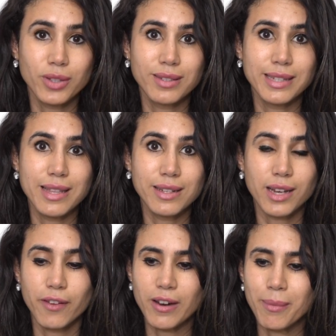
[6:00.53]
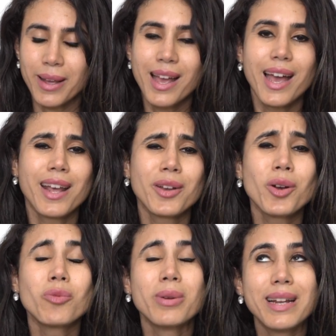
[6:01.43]
couldn't see the diaphragm and I
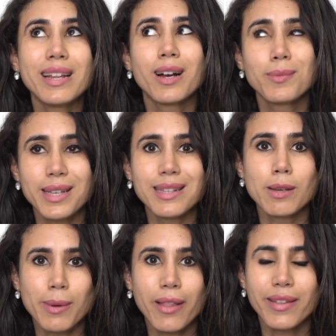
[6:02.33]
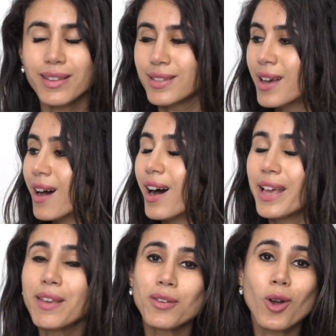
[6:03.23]
got really upset about this. I
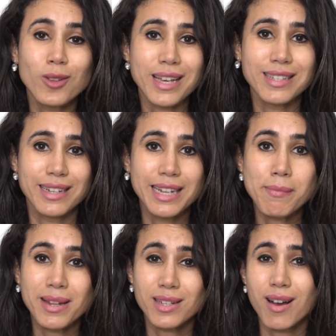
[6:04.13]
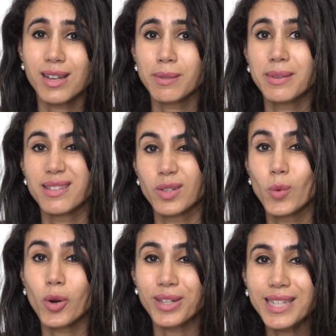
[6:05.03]
even contacted Littmann to ask them, is this a
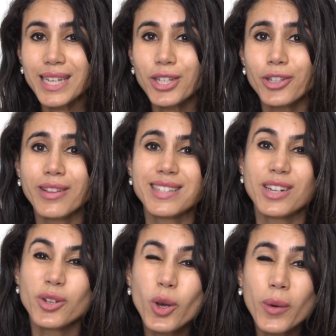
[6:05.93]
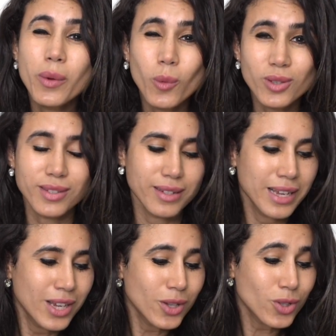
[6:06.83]
warranty issue? And they said, no, it wasn't.
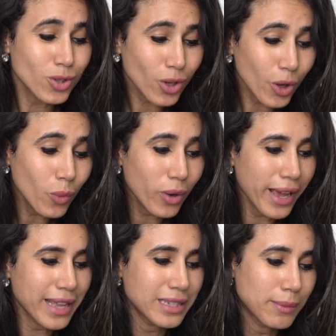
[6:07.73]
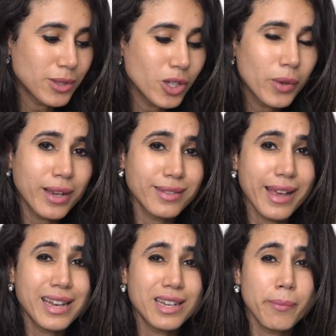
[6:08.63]
So what I ended up doing is
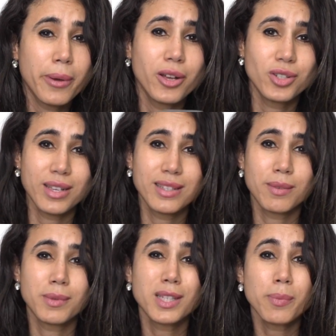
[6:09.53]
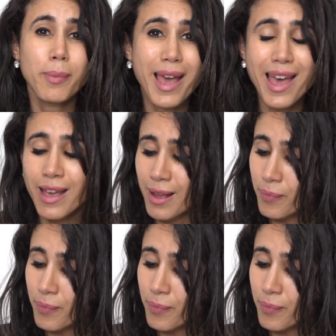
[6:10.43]
I ended up purchasing some spare